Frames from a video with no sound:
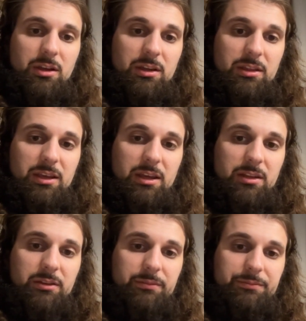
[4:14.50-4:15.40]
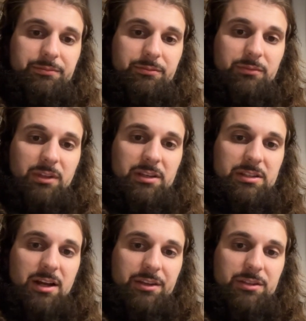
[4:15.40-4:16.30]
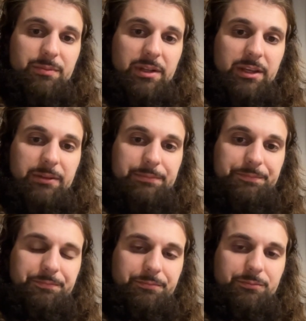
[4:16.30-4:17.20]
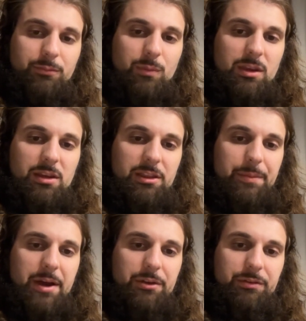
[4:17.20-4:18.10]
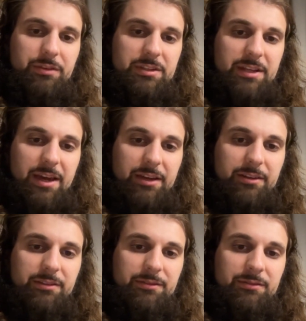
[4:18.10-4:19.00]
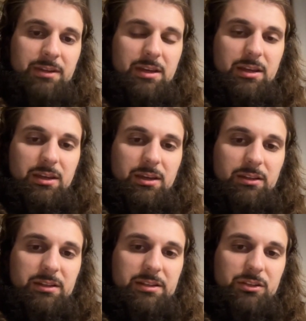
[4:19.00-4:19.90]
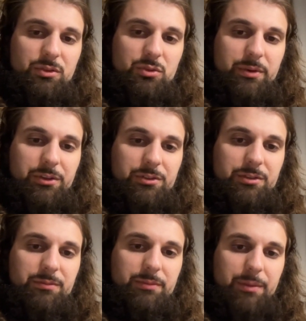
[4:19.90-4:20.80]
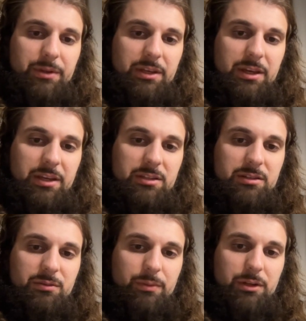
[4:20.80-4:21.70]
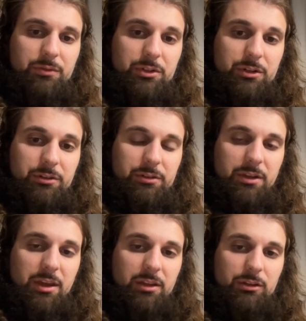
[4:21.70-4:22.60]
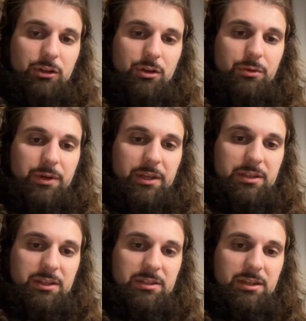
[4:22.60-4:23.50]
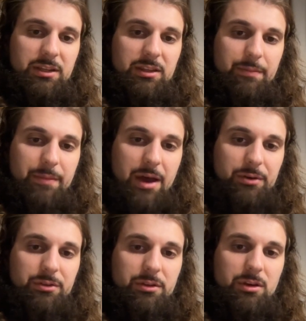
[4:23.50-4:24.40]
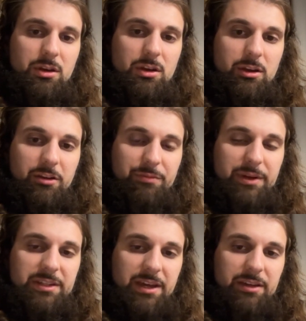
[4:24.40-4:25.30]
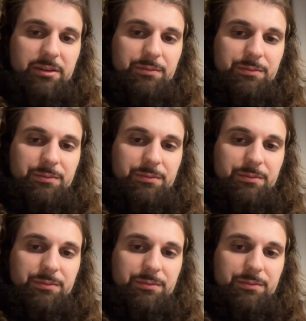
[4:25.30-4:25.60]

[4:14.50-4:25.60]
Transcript: in the inn, he saw his money in the mouth of his sack. And he said to his brothers, My money has been returned, and lo, it is in the mouth of my sack.